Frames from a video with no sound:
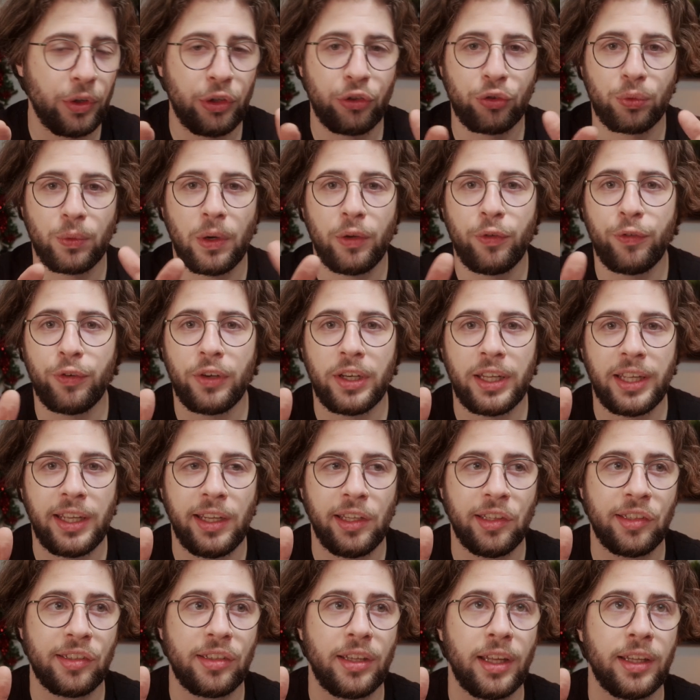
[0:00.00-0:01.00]
which roughly
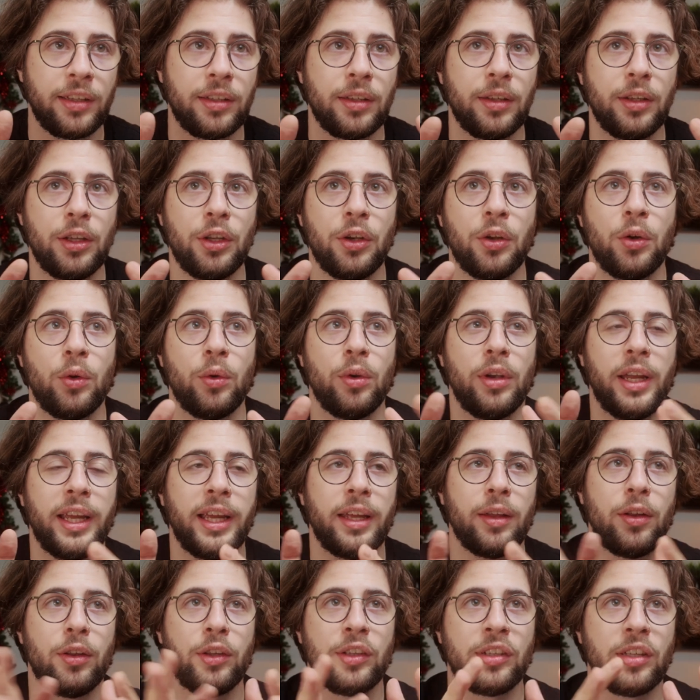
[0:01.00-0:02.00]
is that,
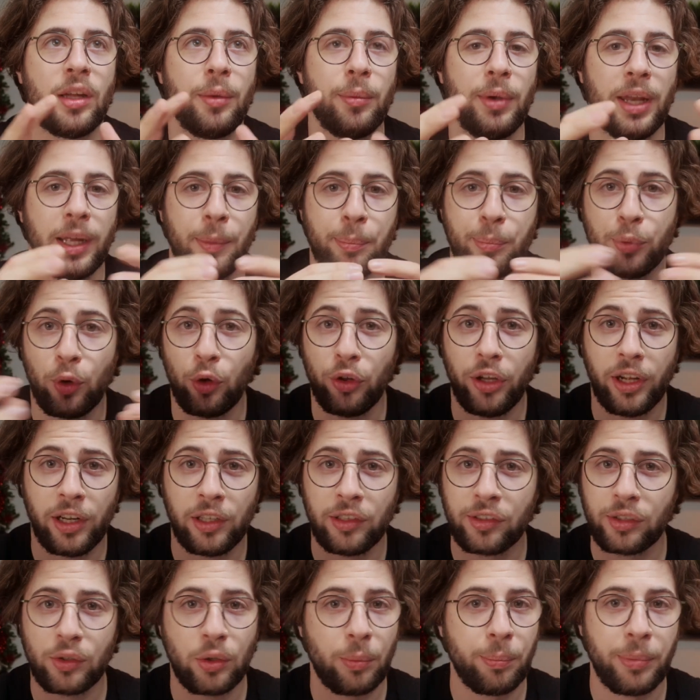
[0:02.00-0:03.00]
like some like
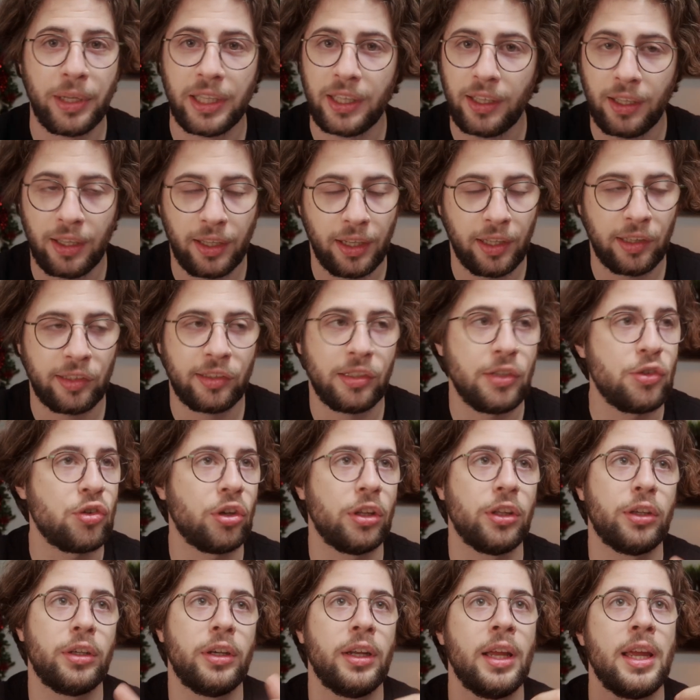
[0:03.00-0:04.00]
products competing against each
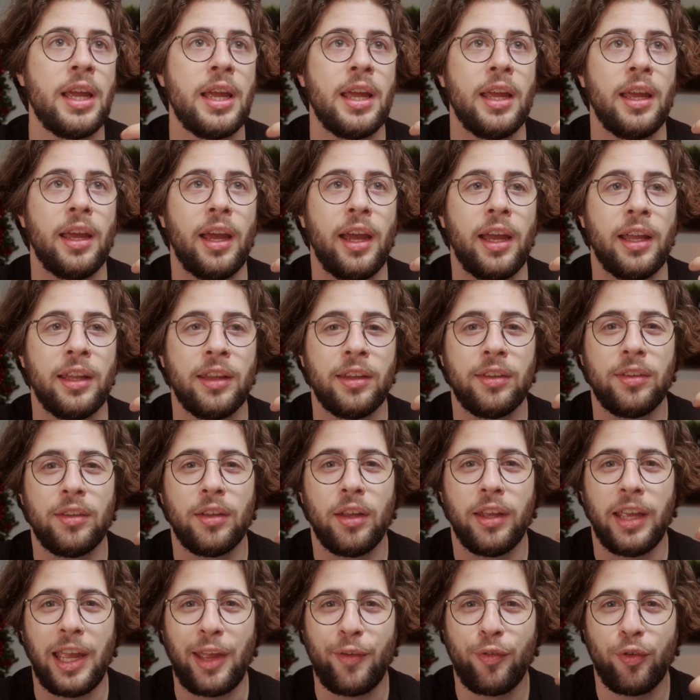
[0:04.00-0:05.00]
other, and
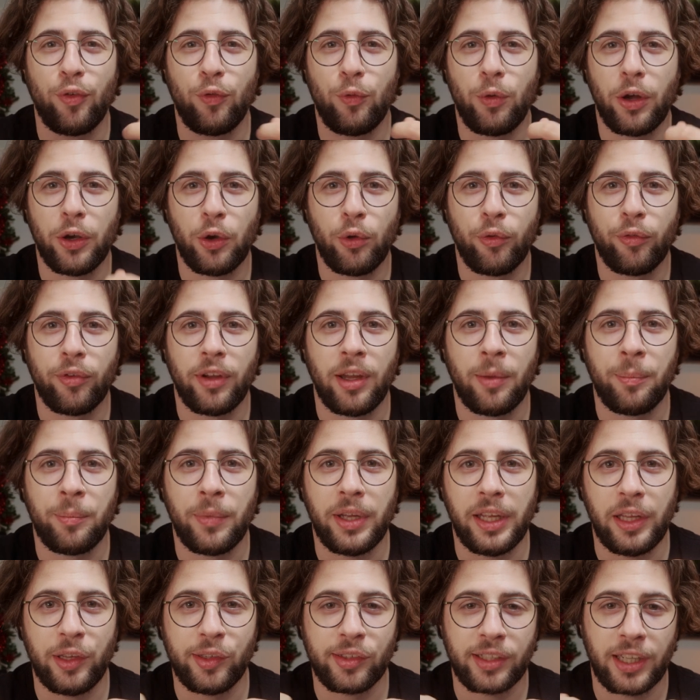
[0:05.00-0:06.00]
if one of
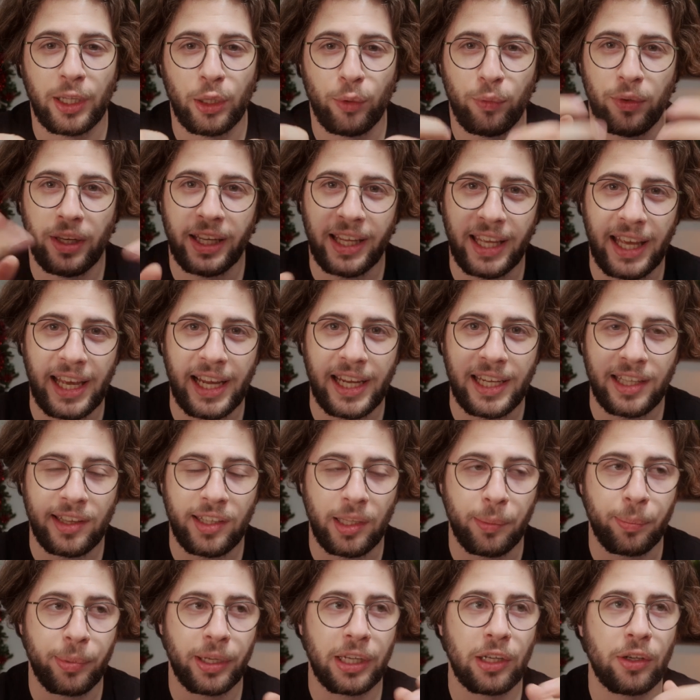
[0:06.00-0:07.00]
them is kind of like
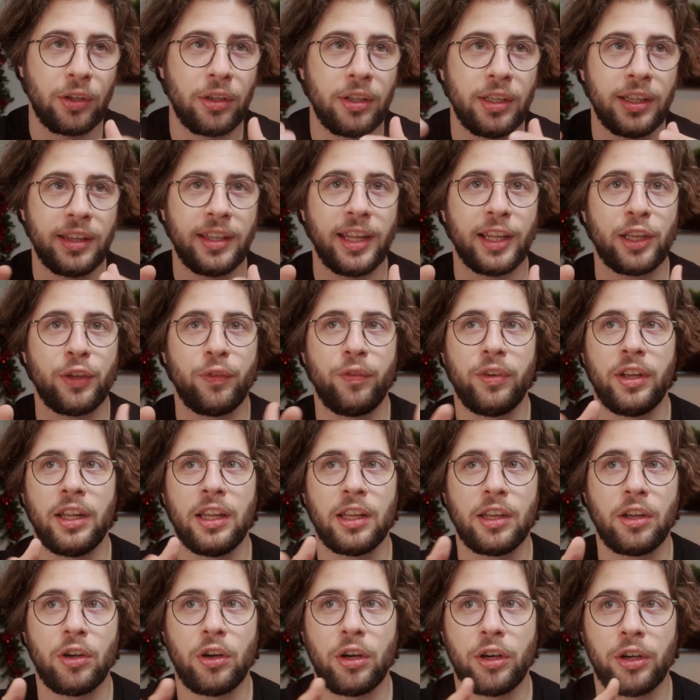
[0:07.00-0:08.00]
atypical, that
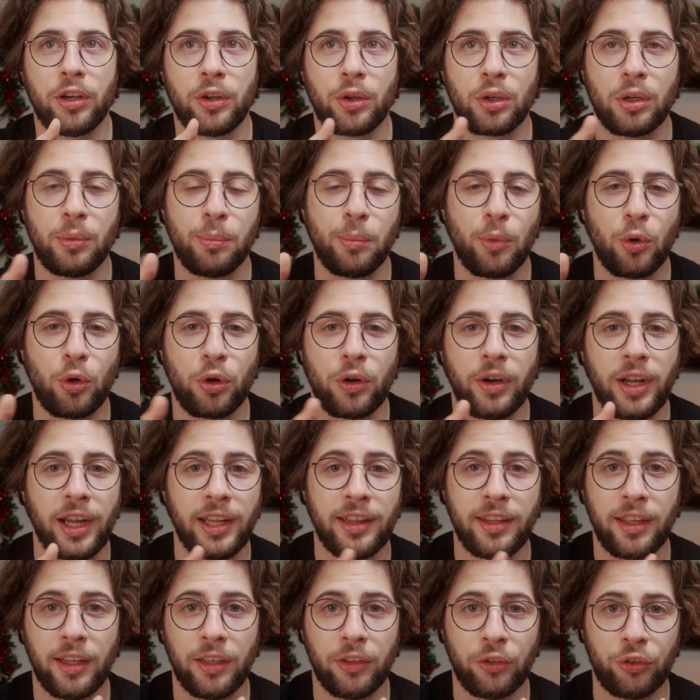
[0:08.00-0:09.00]
will garner more
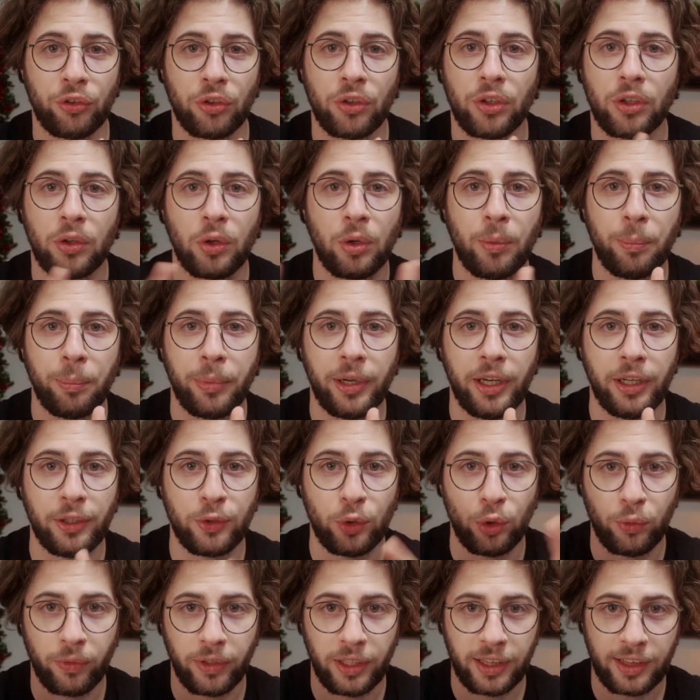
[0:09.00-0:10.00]
attention compared
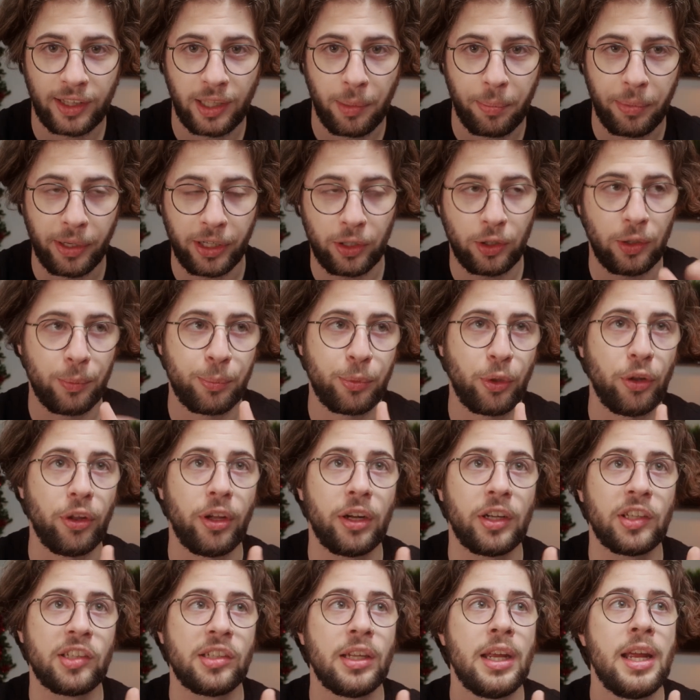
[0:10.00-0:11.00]
to, well, typical
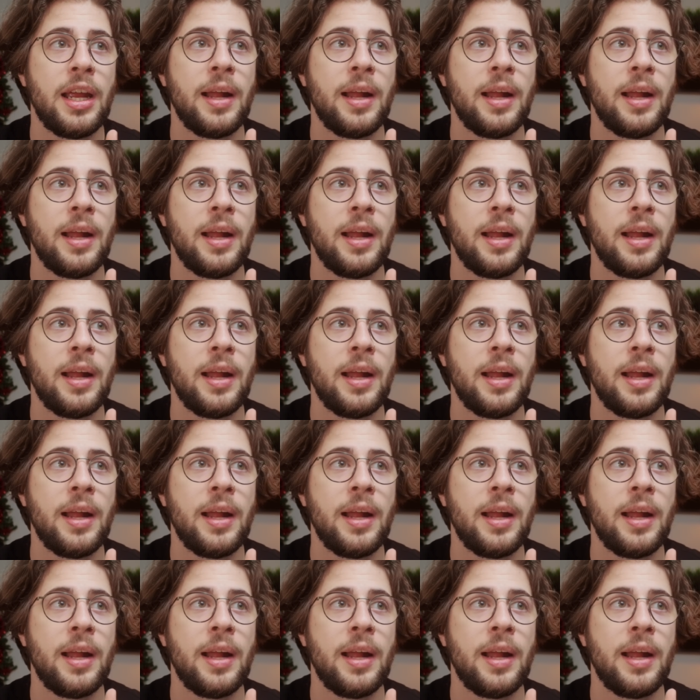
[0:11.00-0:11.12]
products,